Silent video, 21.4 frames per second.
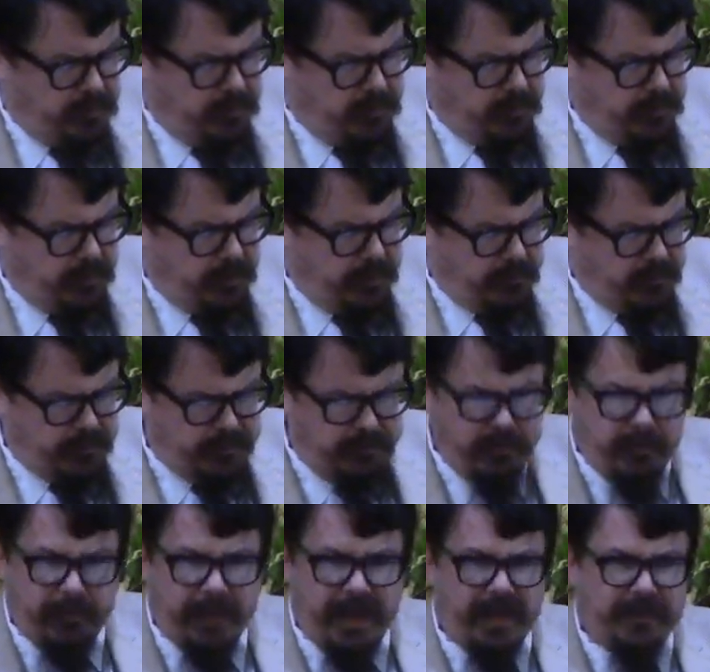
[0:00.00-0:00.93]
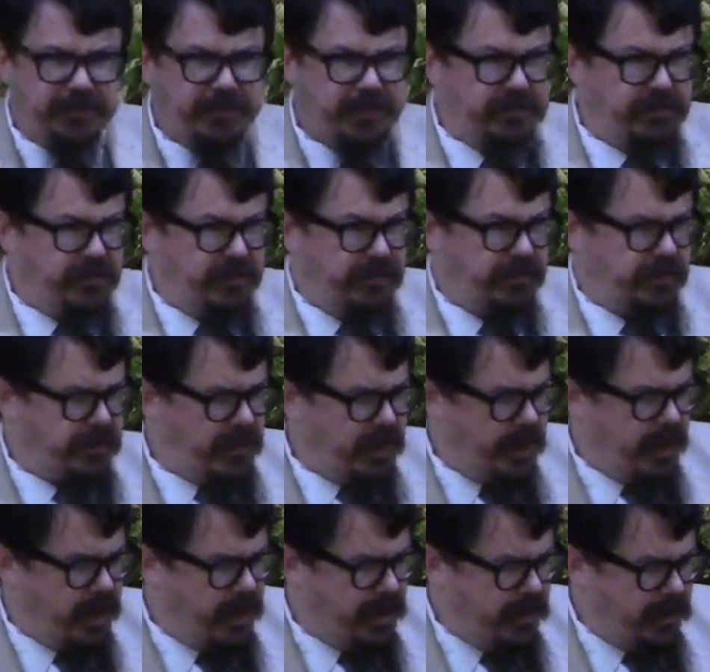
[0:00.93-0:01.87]
Right, we're to imagine this
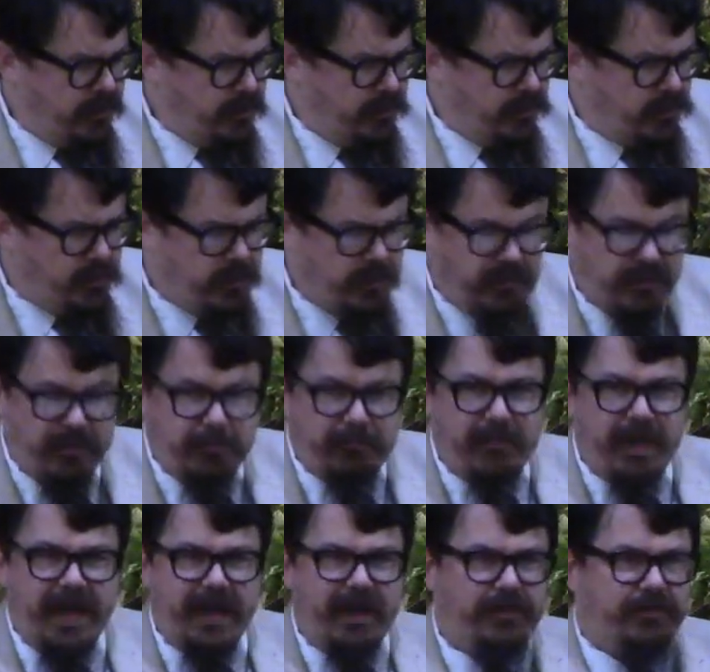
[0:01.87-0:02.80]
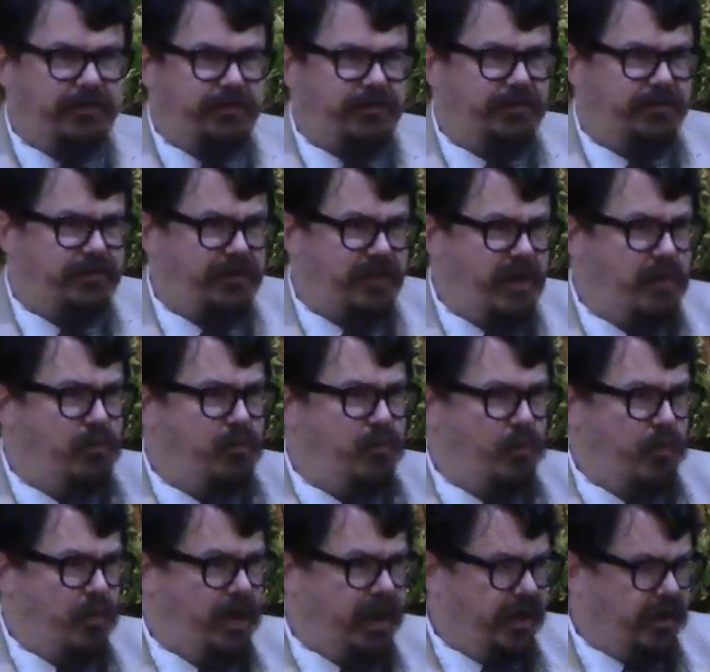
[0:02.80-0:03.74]
guy who has amassed
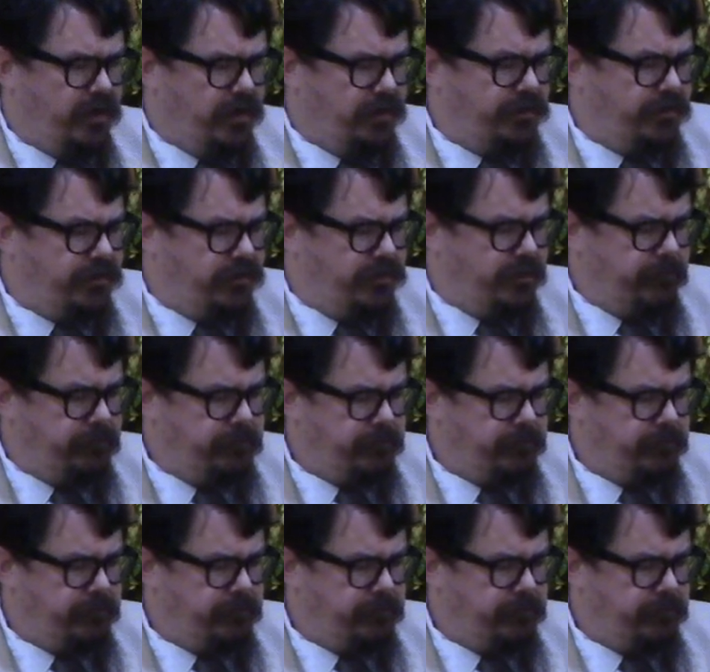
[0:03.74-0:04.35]
some wealth,